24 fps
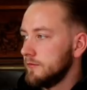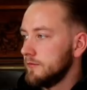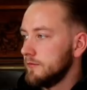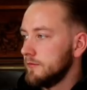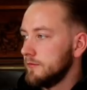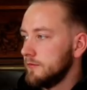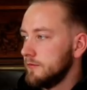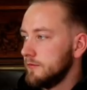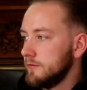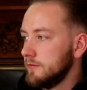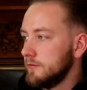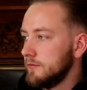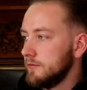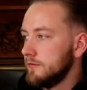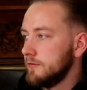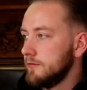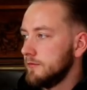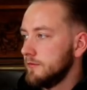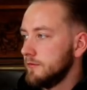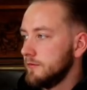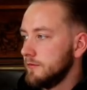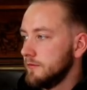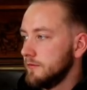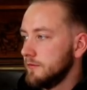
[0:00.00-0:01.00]

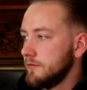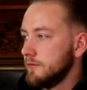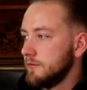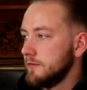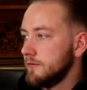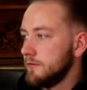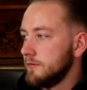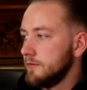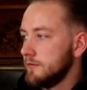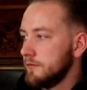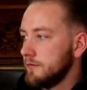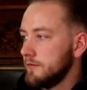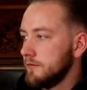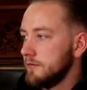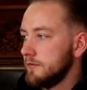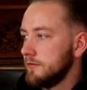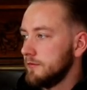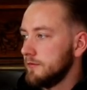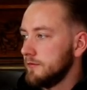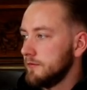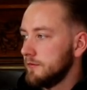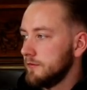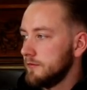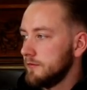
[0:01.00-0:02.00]

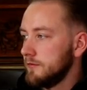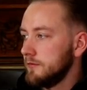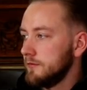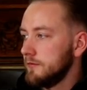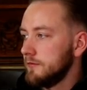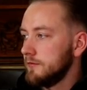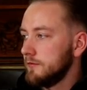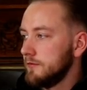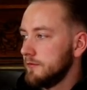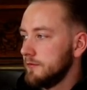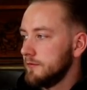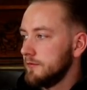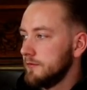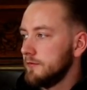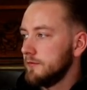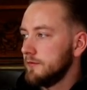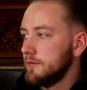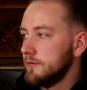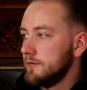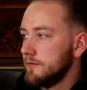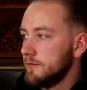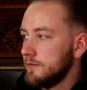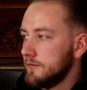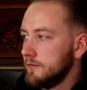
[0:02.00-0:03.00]

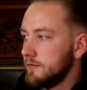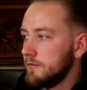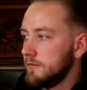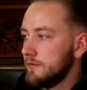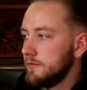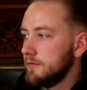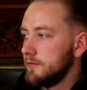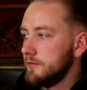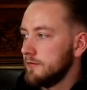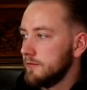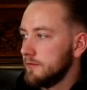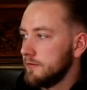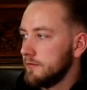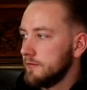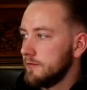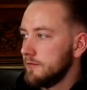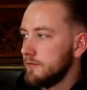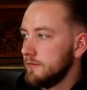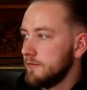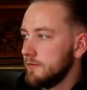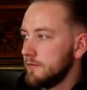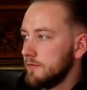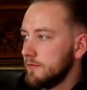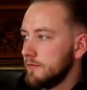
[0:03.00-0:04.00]

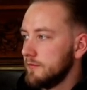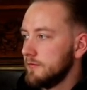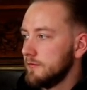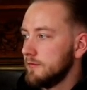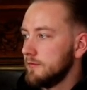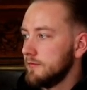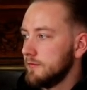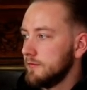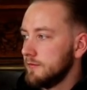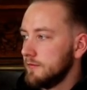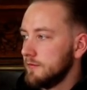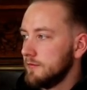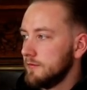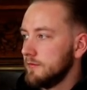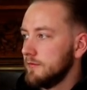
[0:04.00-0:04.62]
No words are spoken by the person on screen.